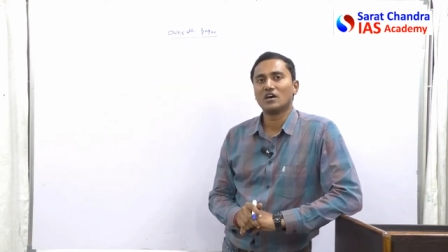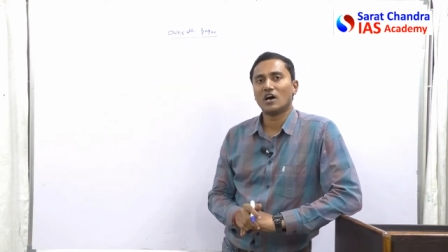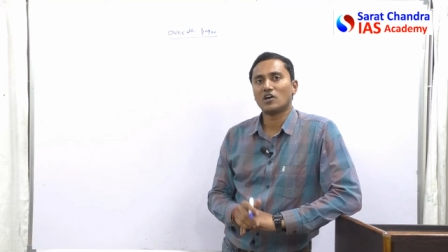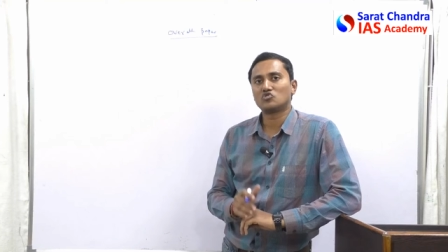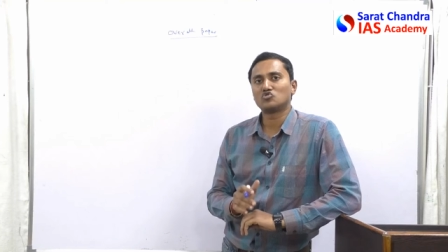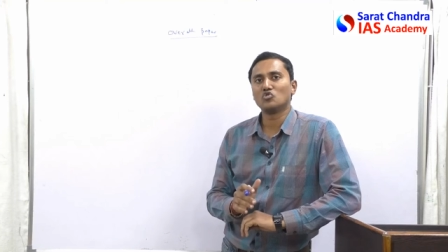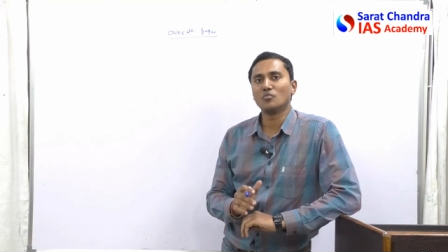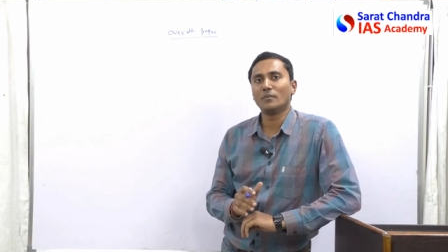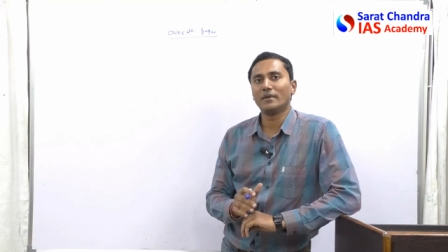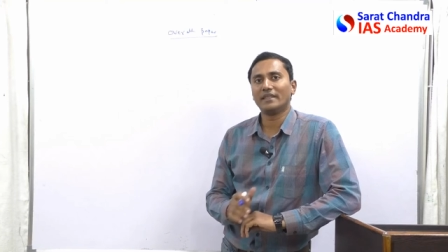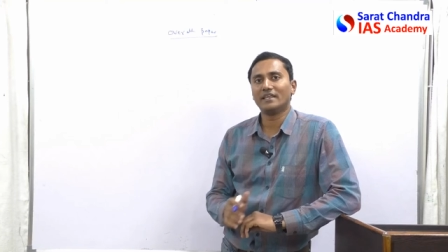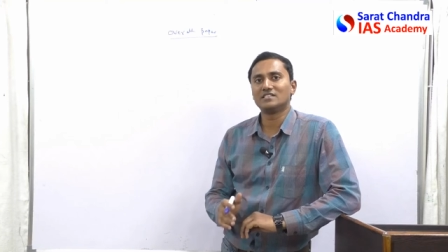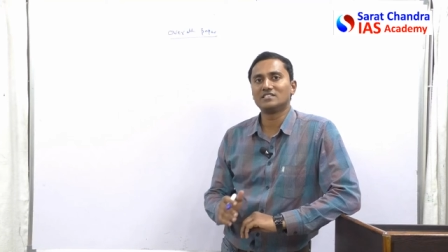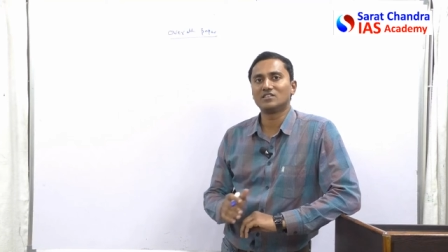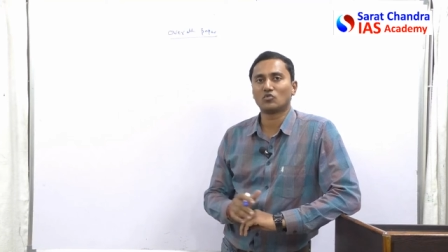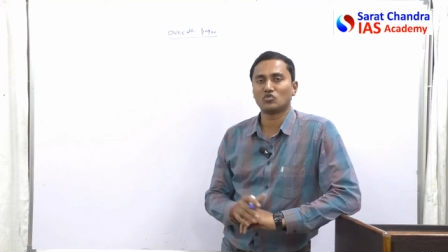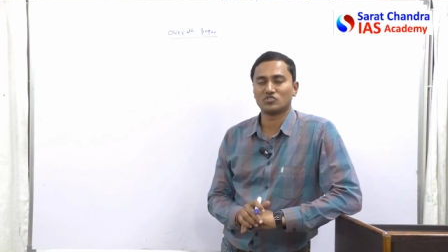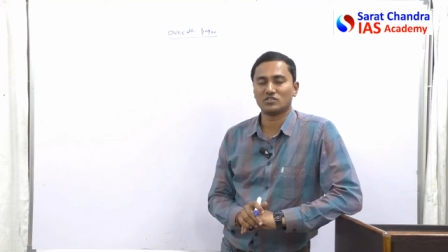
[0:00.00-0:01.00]
or too many
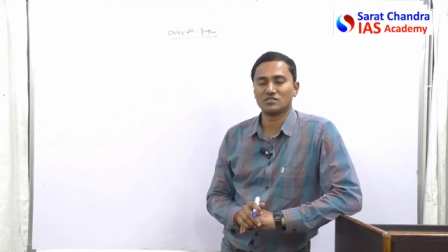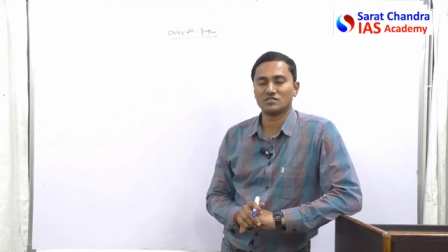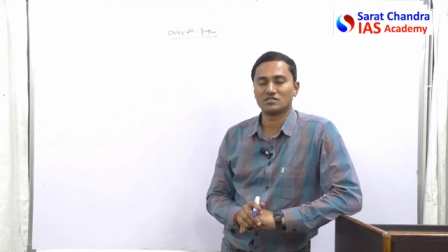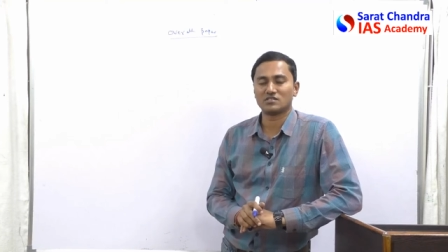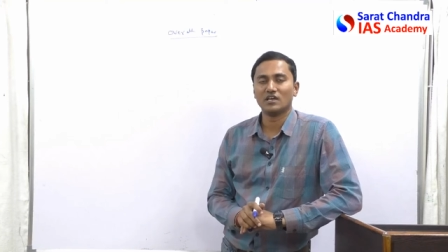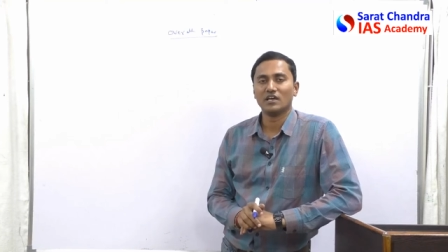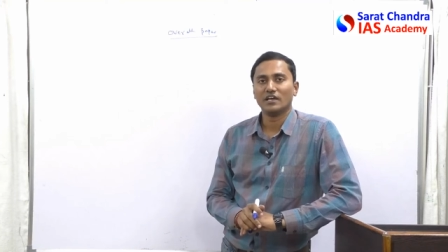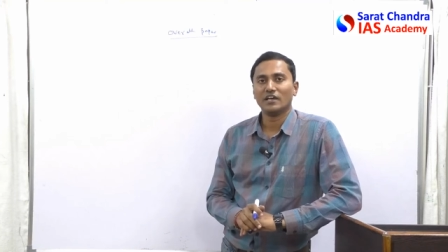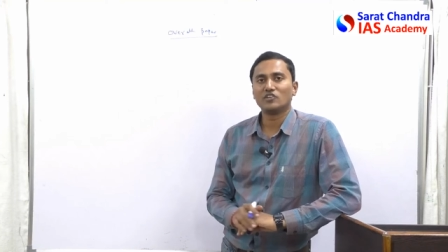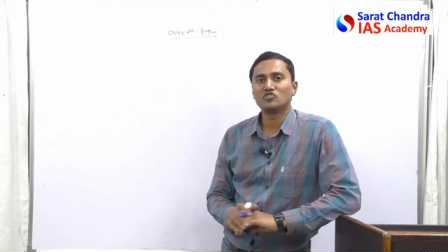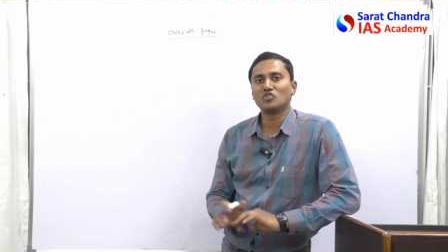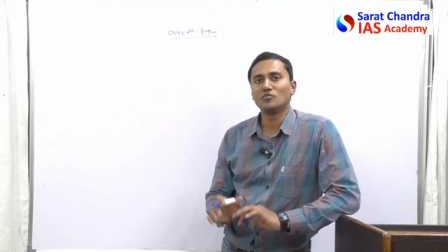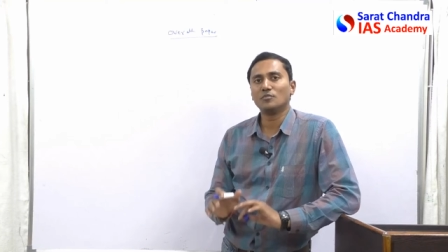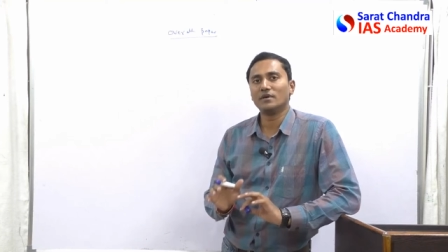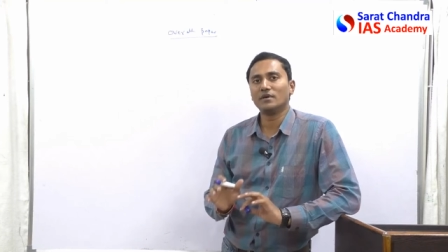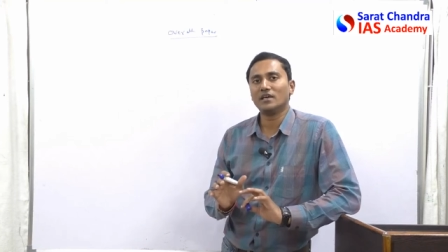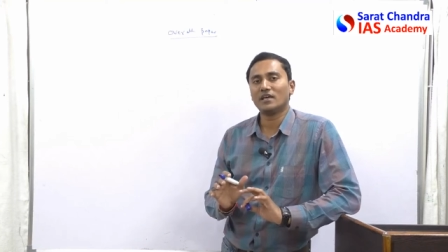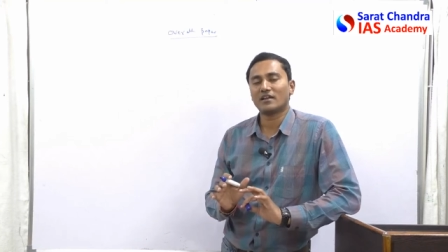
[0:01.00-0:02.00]
easy questions. It
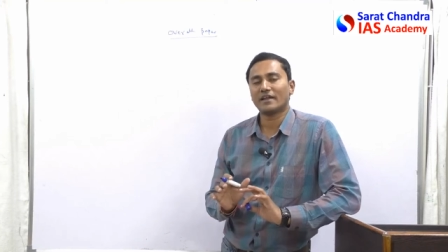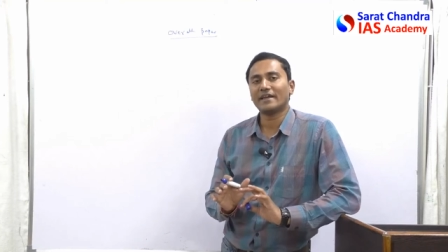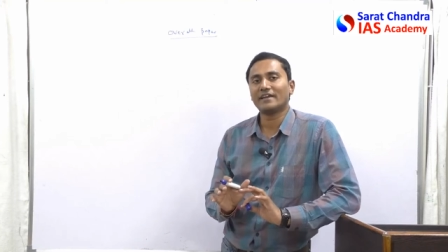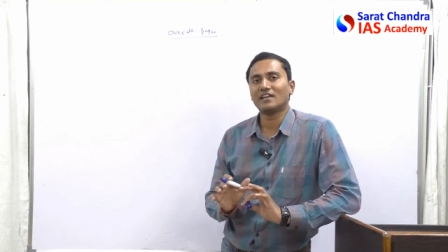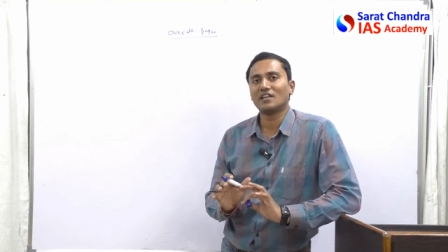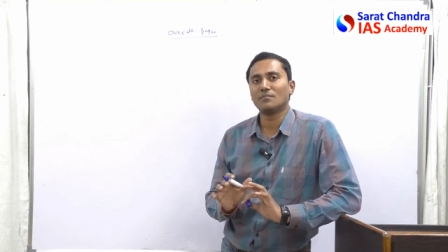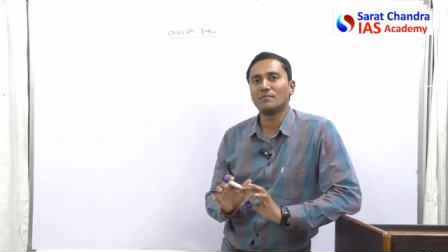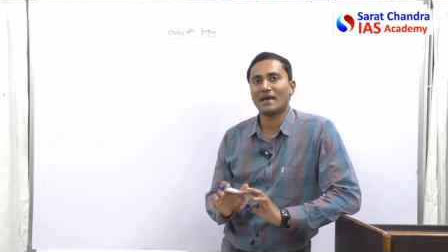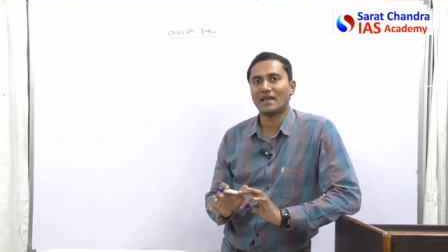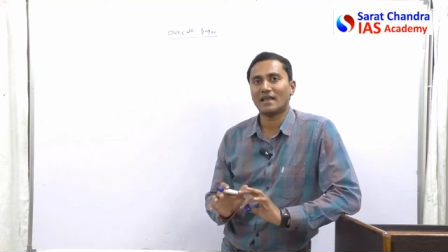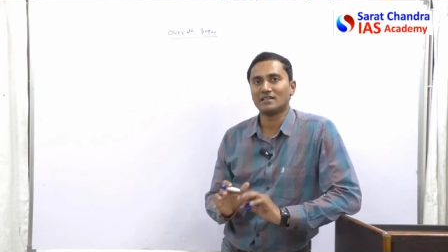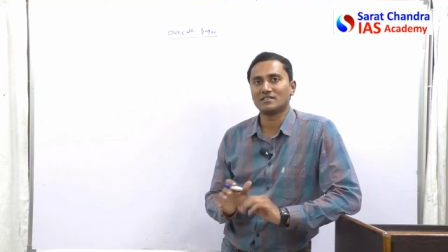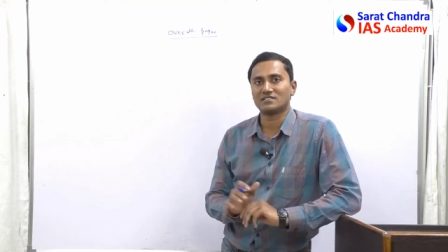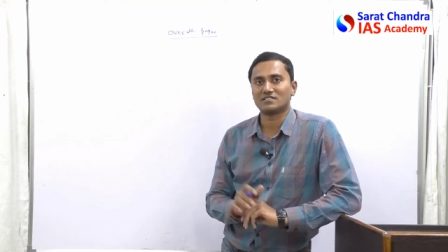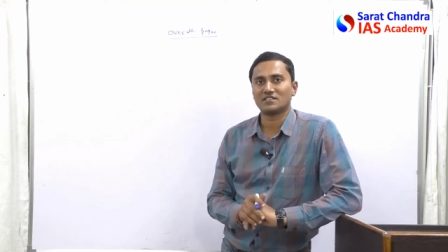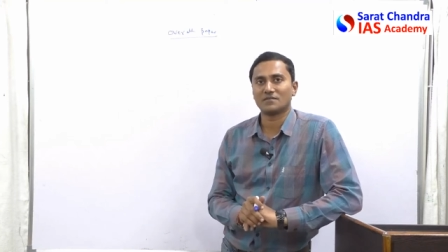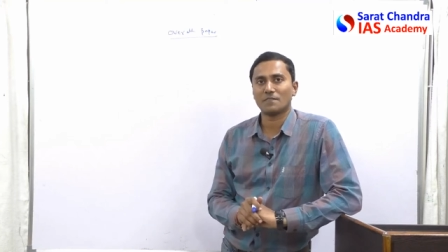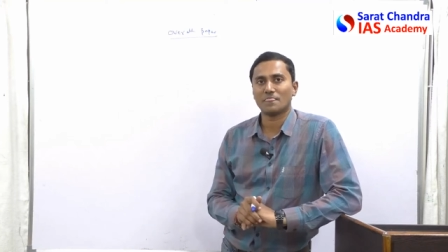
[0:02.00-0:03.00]
should be rightly
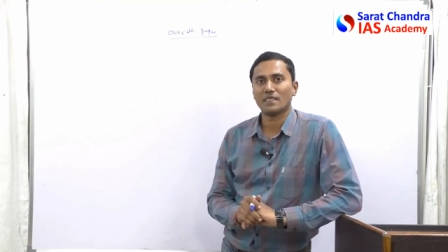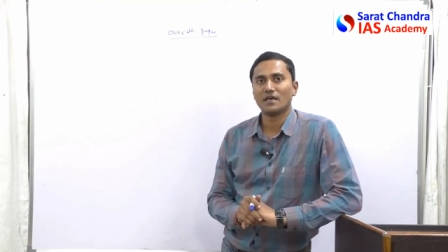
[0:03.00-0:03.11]
balanced.